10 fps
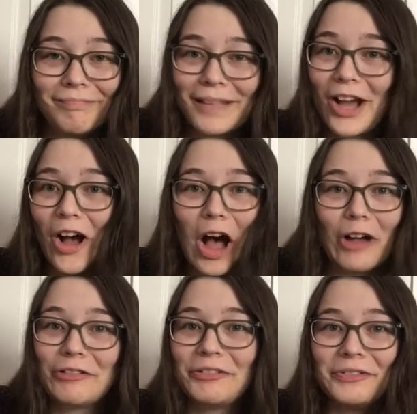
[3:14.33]

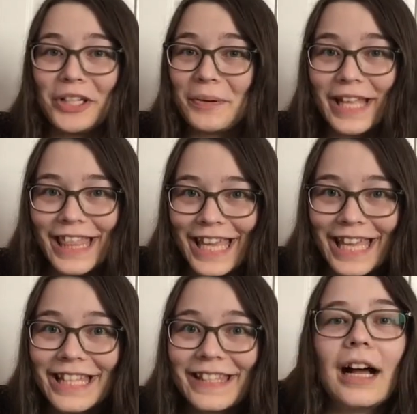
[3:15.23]
off doing
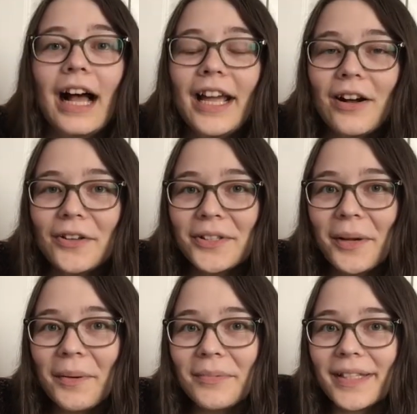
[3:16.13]
things. I also
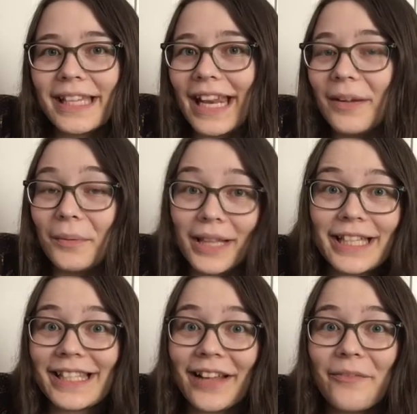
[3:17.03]
am just getting really
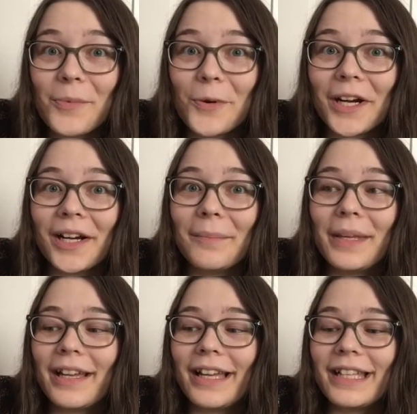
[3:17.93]
sick of Mor
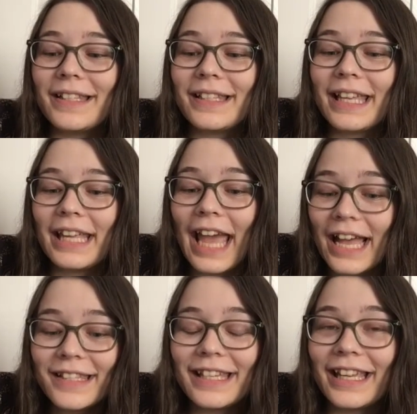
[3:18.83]
because
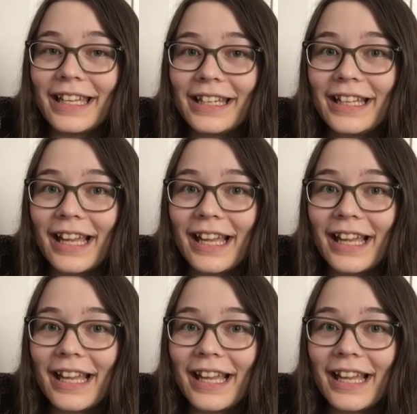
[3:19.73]
Cassian,